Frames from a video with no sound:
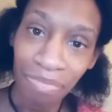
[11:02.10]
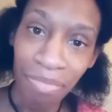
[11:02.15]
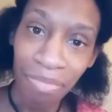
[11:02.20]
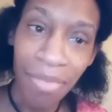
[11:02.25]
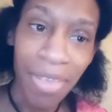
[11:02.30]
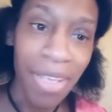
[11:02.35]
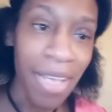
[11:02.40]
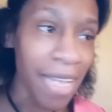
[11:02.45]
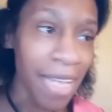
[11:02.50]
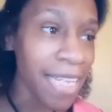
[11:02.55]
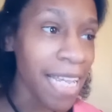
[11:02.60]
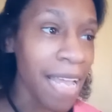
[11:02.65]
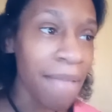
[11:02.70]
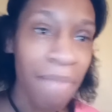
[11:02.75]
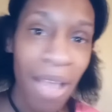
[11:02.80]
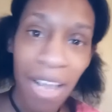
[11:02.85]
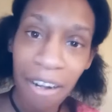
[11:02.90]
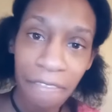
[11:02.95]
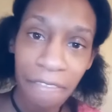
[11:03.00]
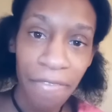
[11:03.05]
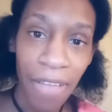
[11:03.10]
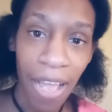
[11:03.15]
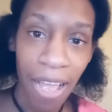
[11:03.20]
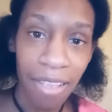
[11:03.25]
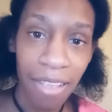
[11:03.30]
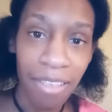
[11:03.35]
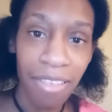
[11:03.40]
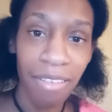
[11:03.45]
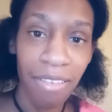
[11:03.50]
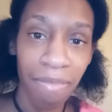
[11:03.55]
it can
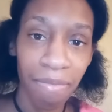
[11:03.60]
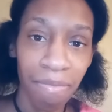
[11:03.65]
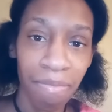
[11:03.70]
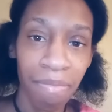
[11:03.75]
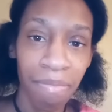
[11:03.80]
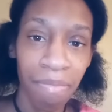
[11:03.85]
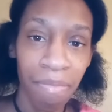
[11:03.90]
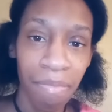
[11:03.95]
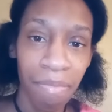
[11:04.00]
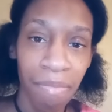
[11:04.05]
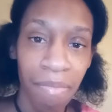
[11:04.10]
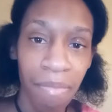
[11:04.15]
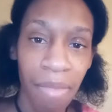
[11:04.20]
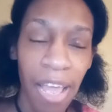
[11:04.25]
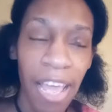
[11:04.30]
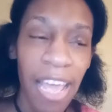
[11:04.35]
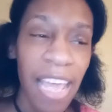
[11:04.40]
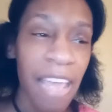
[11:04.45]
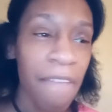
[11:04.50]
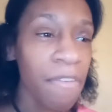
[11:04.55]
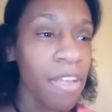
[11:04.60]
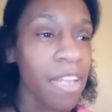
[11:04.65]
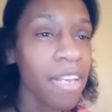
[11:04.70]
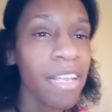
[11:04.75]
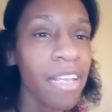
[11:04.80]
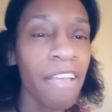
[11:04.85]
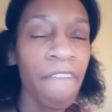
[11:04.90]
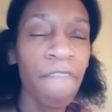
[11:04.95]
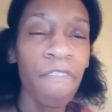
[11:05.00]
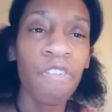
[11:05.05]
manifest.
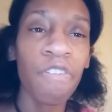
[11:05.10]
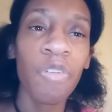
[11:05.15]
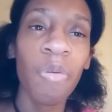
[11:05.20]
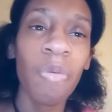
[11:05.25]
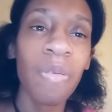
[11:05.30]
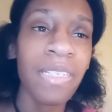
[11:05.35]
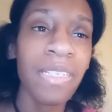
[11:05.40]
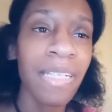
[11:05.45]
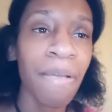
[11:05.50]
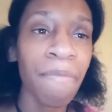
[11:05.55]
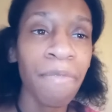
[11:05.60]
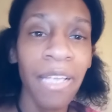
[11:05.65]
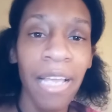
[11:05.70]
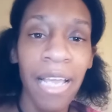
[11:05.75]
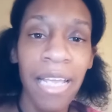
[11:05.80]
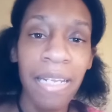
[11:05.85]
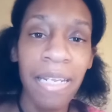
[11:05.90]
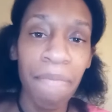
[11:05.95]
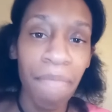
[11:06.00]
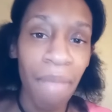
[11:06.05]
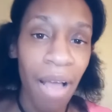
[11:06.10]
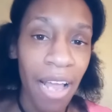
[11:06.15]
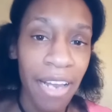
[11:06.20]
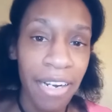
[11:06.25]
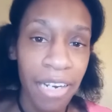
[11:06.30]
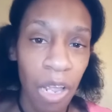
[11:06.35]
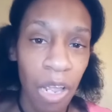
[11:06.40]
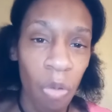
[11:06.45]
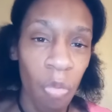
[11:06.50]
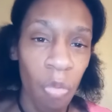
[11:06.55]
Even if you're doing something in the
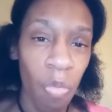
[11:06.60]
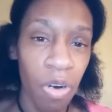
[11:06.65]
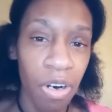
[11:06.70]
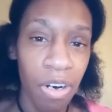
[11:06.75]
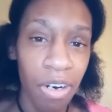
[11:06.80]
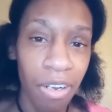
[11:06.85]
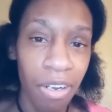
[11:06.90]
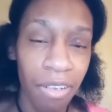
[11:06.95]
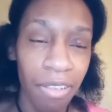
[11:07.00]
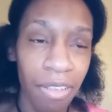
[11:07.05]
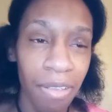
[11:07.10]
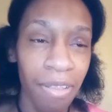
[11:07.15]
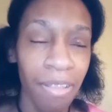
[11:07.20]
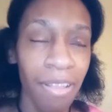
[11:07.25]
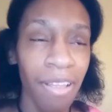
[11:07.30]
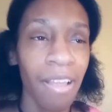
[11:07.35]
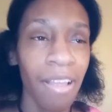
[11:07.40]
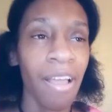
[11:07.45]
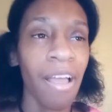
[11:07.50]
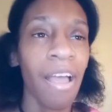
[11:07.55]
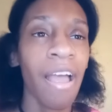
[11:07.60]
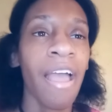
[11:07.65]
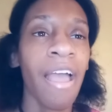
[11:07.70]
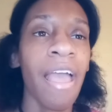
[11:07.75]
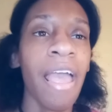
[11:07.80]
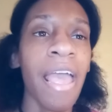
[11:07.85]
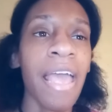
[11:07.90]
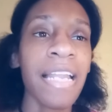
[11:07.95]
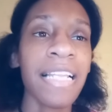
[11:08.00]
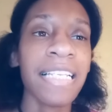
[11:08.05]
mundane world
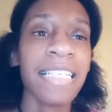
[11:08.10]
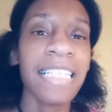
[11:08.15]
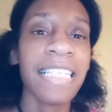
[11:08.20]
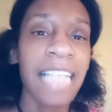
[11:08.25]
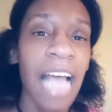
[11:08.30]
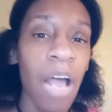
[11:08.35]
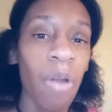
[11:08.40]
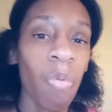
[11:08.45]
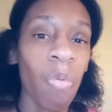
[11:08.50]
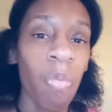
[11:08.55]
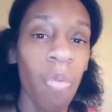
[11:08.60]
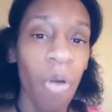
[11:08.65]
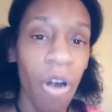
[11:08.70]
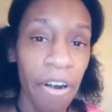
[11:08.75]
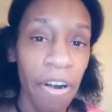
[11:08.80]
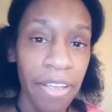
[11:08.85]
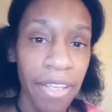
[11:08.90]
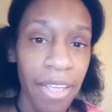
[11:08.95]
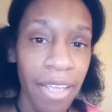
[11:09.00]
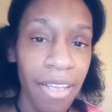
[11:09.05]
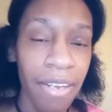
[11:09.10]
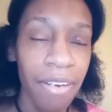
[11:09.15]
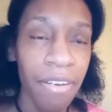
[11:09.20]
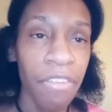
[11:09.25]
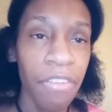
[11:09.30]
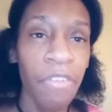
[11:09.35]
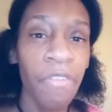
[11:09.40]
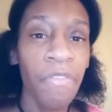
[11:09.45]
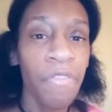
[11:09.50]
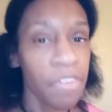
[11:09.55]
and it's not
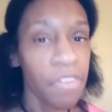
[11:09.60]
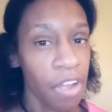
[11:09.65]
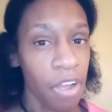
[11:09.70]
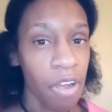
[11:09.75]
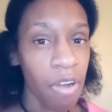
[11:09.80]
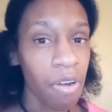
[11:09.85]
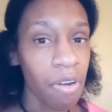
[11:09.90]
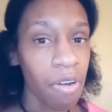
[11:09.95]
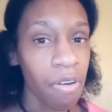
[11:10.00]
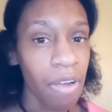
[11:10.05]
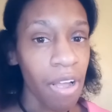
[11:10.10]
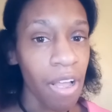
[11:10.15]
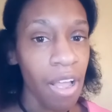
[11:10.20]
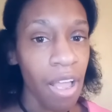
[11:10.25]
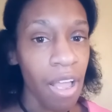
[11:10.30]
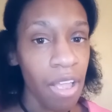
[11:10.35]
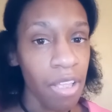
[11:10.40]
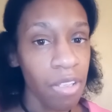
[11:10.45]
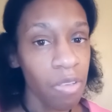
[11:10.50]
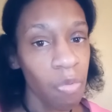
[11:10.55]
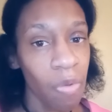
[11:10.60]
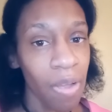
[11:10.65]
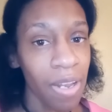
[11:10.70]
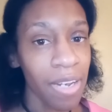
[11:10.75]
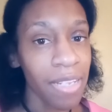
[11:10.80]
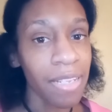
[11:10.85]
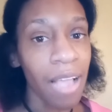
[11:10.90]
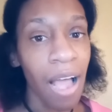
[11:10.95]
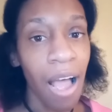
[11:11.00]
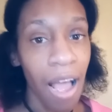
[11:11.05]
working, you know as well
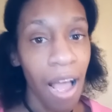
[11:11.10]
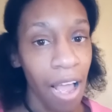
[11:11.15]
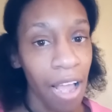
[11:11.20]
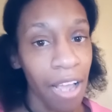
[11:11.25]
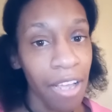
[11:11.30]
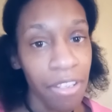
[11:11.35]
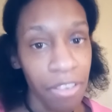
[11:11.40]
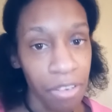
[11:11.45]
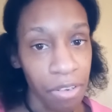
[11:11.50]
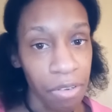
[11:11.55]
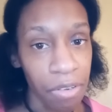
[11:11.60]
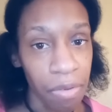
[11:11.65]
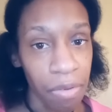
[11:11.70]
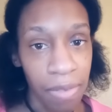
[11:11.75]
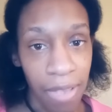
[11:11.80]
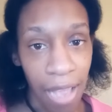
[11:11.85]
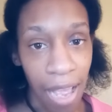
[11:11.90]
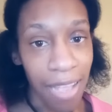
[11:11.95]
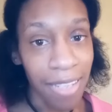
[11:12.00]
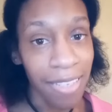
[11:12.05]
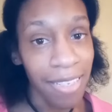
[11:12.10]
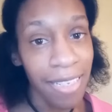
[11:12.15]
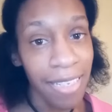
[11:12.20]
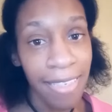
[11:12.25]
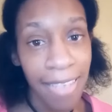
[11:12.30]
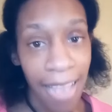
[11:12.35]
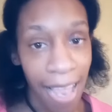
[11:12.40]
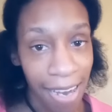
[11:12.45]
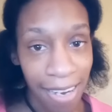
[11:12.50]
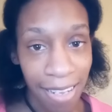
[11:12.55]
as I do that
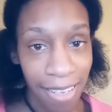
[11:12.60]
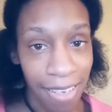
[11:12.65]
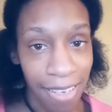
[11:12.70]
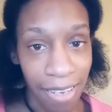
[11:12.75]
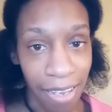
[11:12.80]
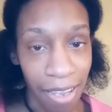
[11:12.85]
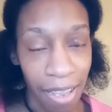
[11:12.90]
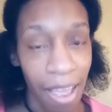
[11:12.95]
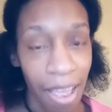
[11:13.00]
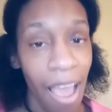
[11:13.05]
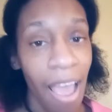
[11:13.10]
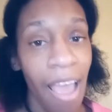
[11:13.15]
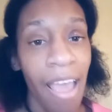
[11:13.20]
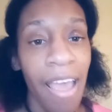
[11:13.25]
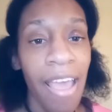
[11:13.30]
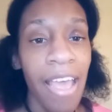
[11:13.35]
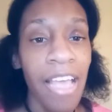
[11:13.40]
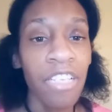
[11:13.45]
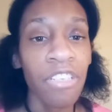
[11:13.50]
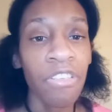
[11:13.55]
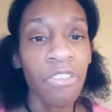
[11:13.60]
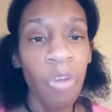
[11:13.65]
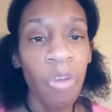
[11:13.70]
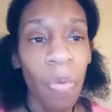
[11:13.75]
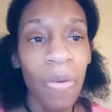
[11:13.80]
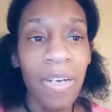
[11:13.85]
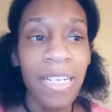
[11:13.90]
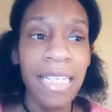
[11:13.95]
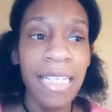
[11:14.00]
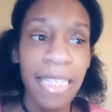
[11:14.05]
insanity is
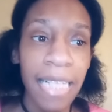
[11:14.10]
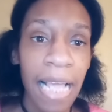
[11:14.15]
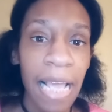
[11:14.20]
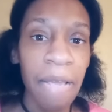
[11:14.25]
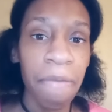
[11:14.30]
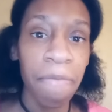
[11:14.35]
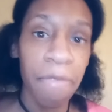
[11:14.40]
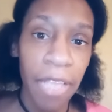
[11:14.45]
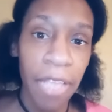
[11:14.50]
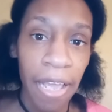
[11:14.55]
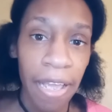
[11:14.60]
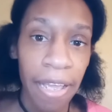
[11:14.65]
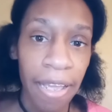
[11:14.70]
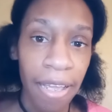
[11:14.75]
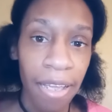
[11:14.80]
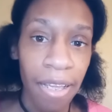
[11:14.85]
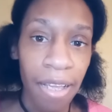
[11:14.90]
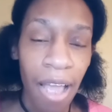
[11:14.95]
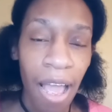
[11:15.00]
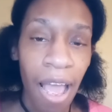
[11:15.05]
doing the same thing